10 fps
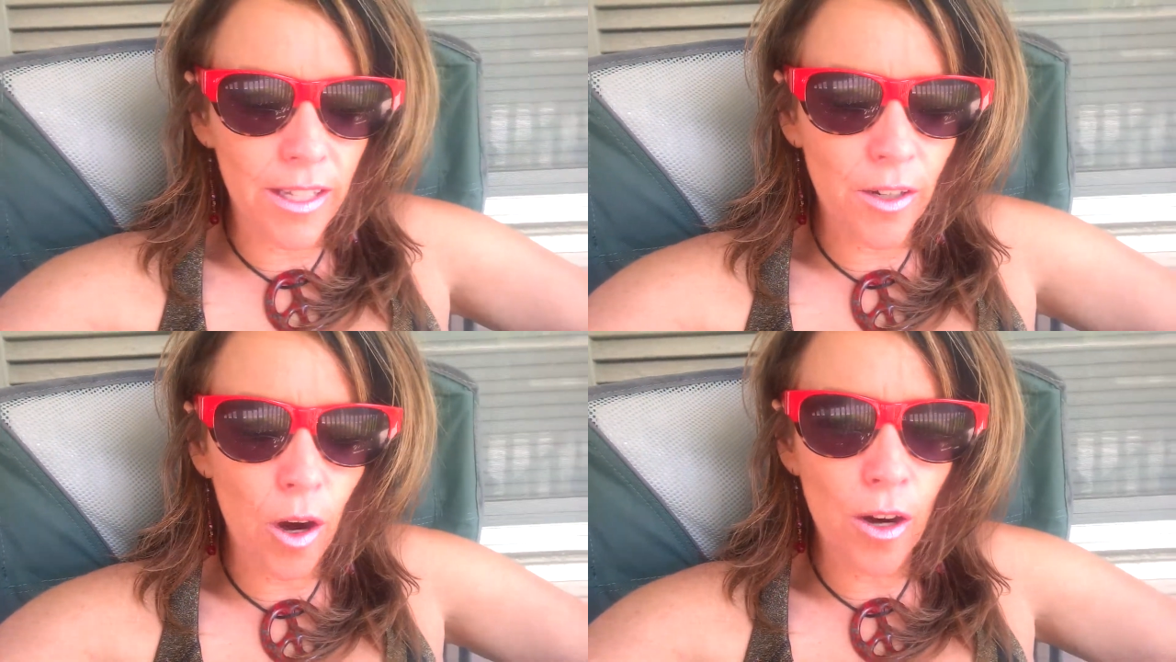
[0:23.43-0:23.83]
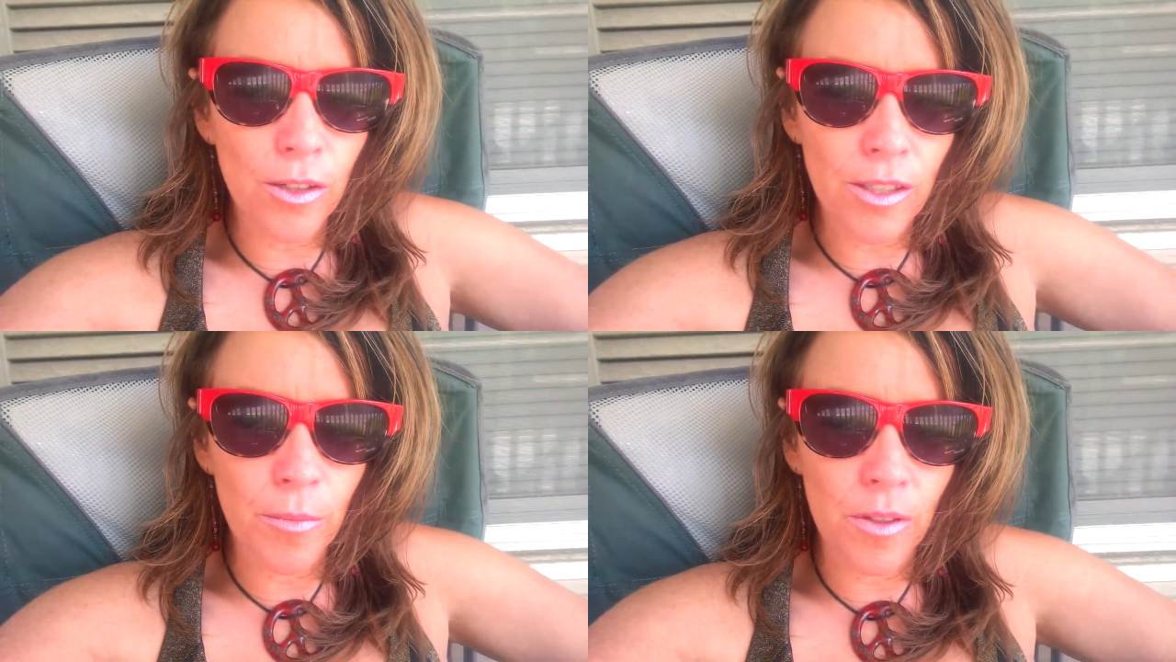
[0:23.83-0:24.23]
there are
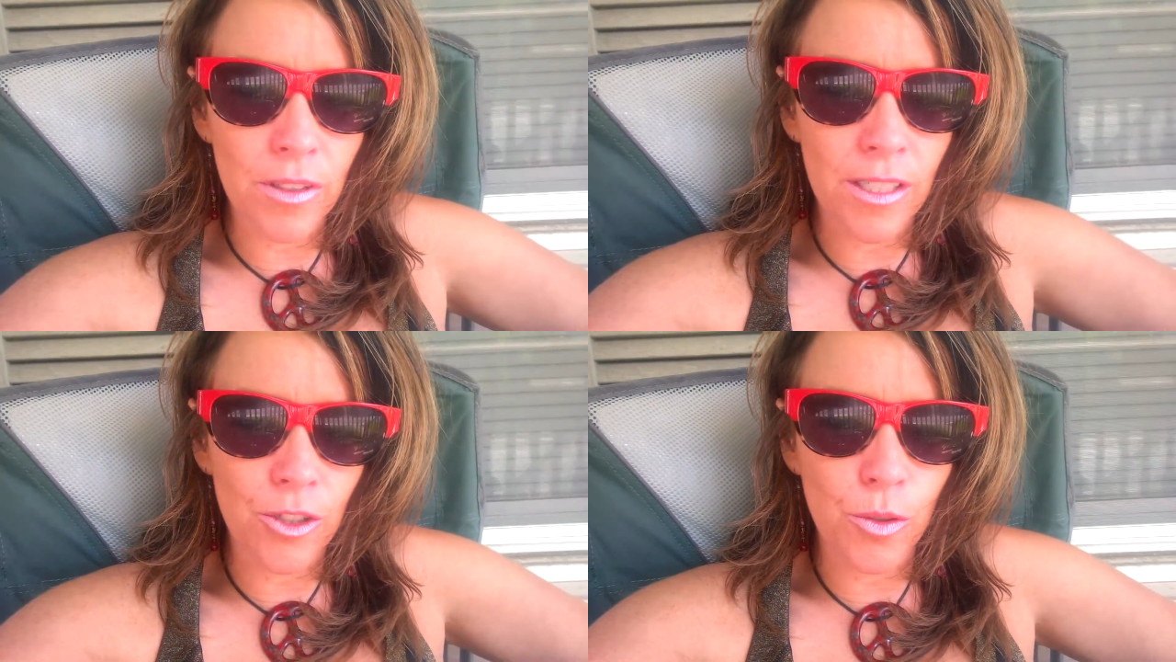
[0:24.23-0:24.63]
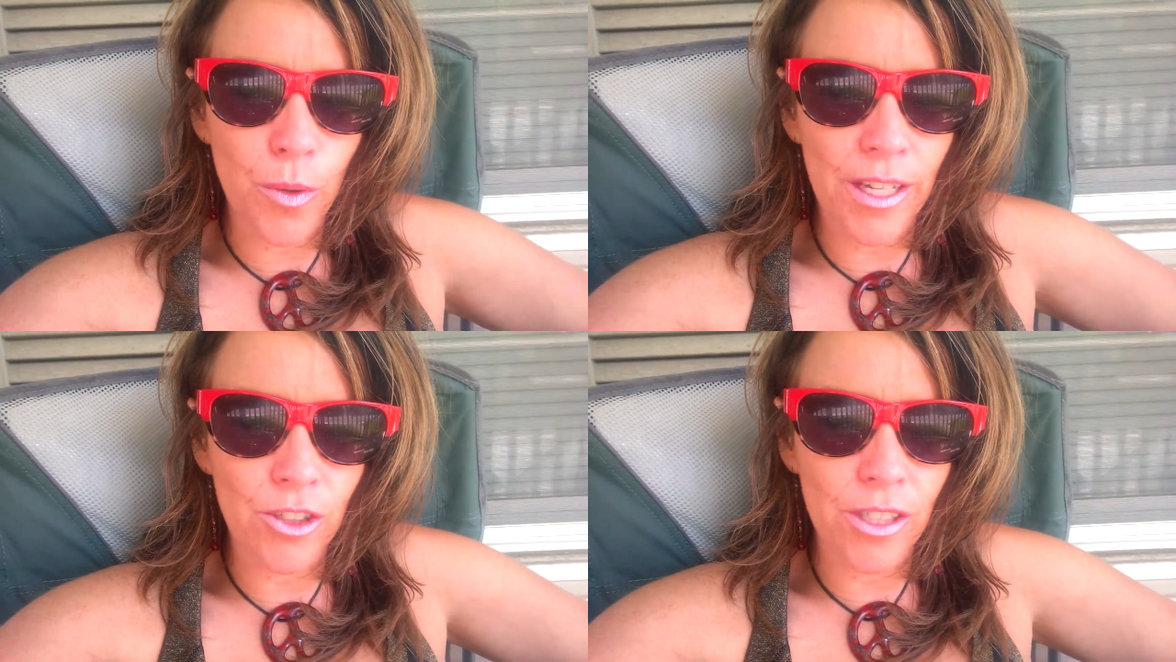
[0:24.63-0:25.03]
some
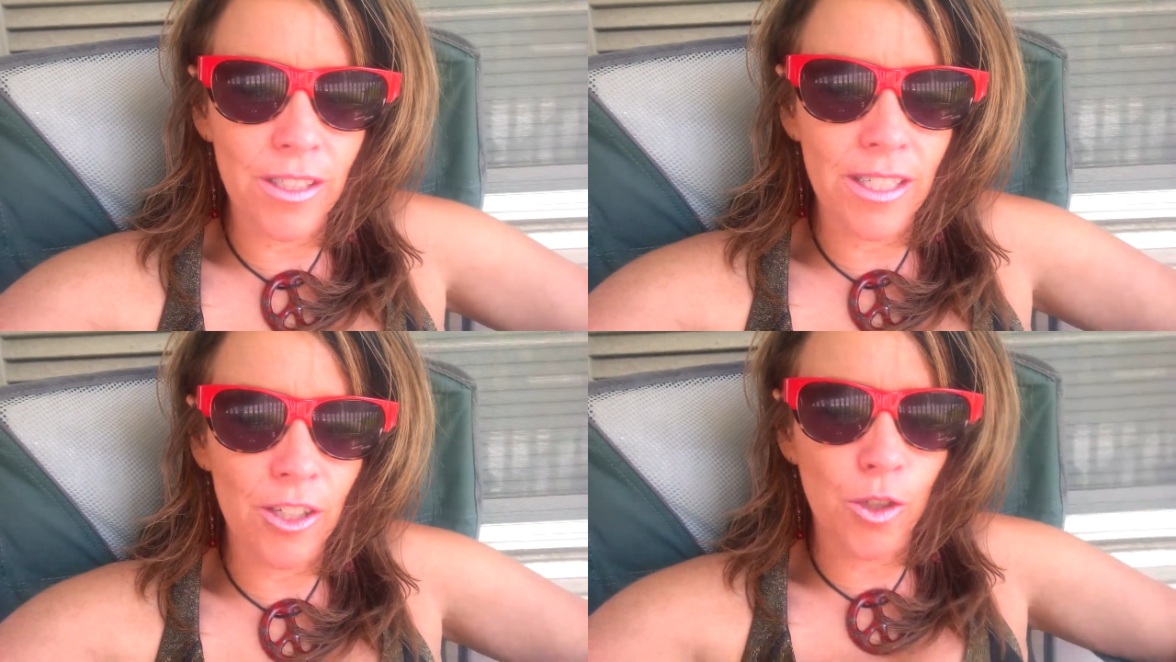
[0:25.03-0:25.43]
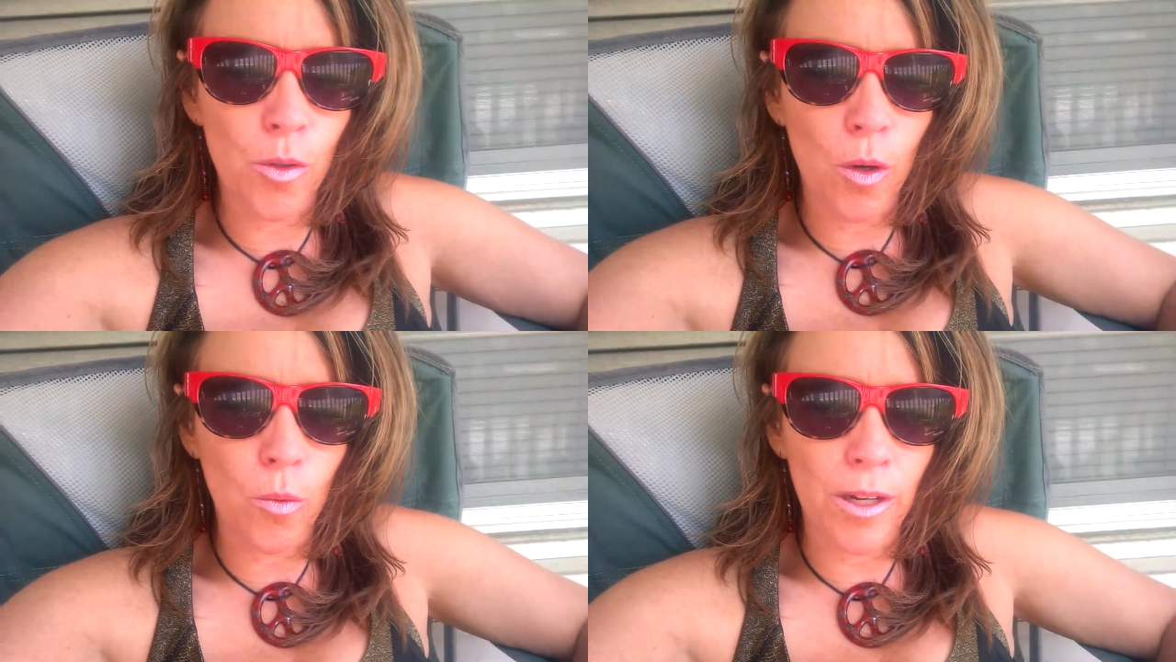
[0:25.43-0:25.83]
situations that
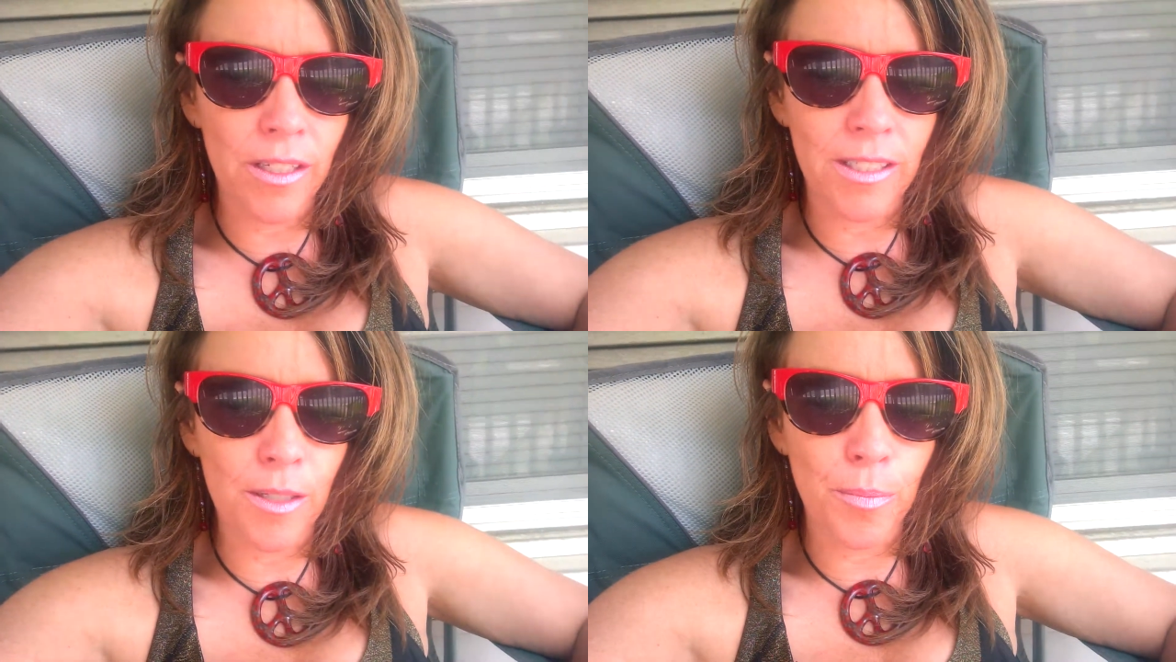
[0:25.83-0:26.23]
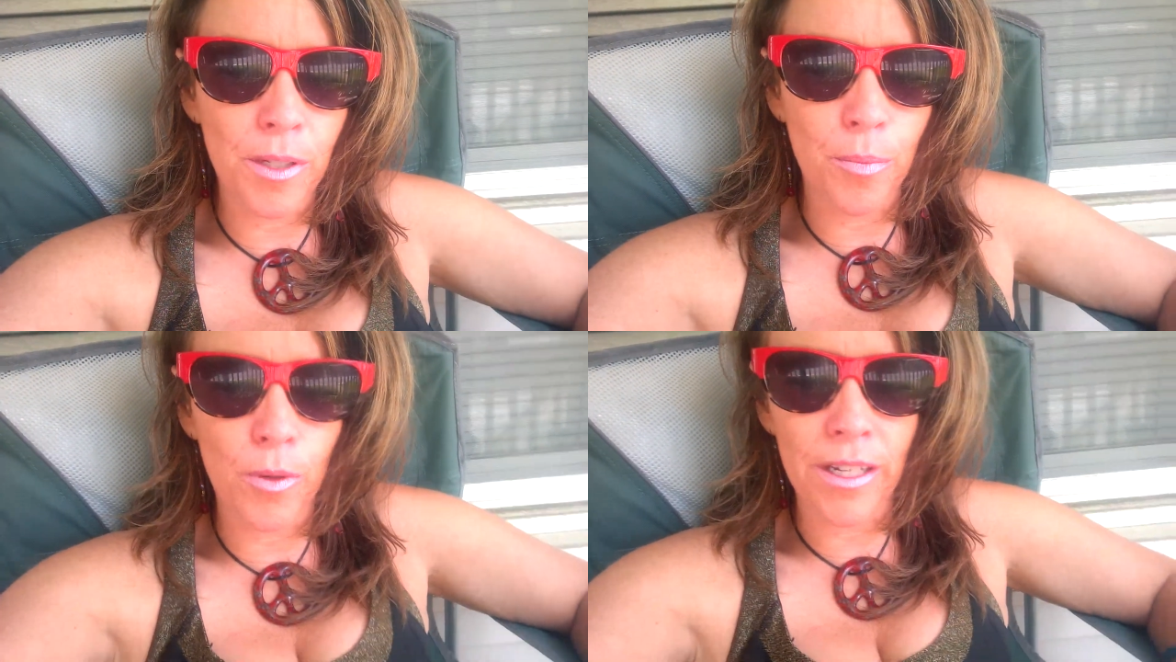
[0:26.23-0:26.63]
you don't want to see
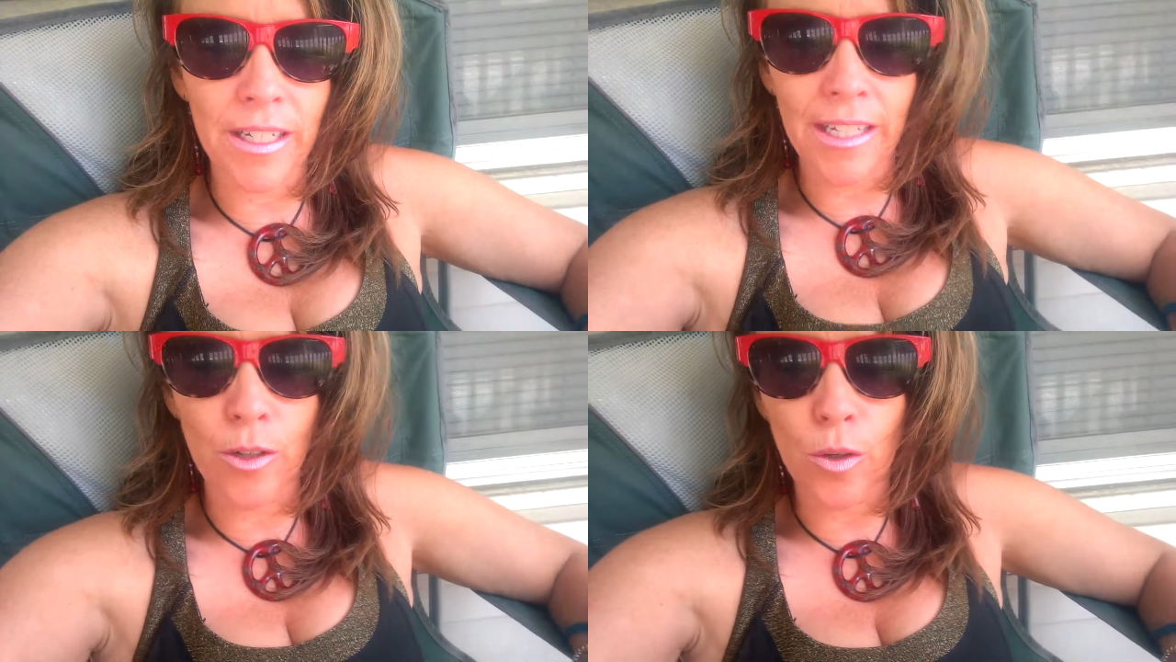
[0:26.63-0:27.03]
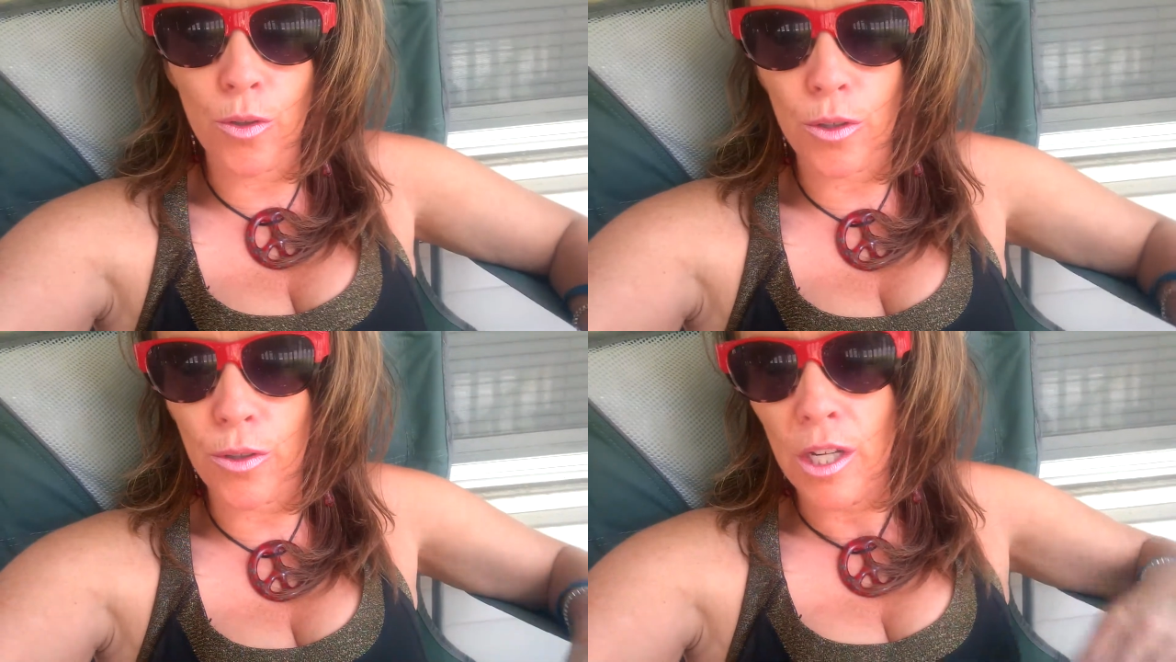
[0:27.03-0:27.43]
people get
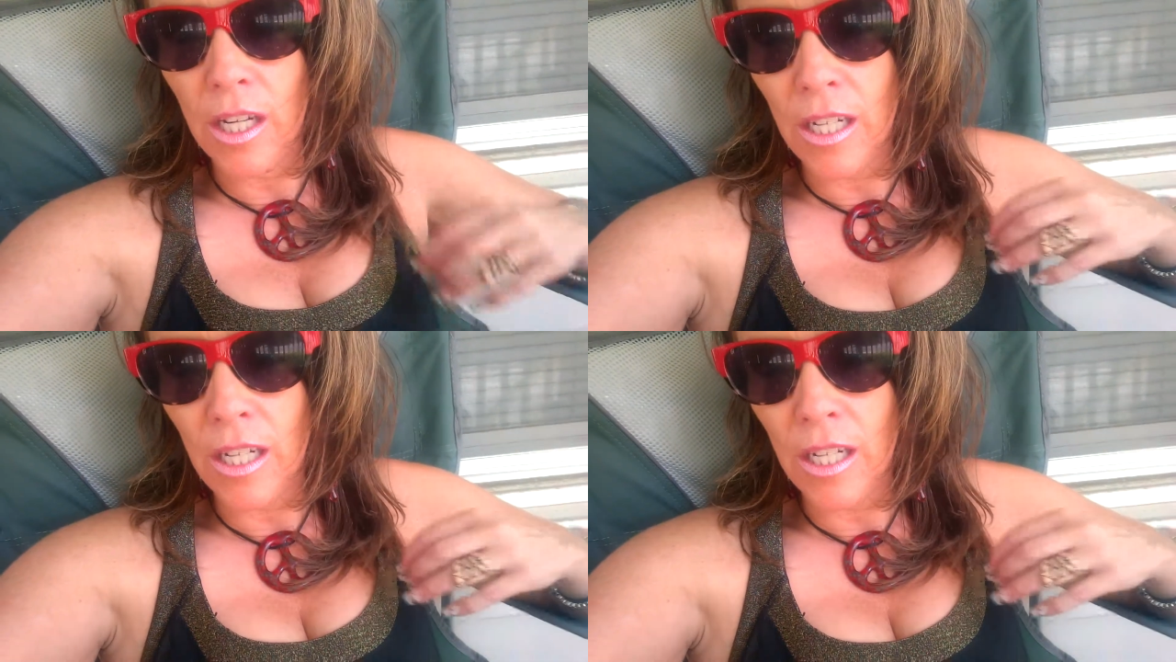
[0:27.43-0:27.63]
killed or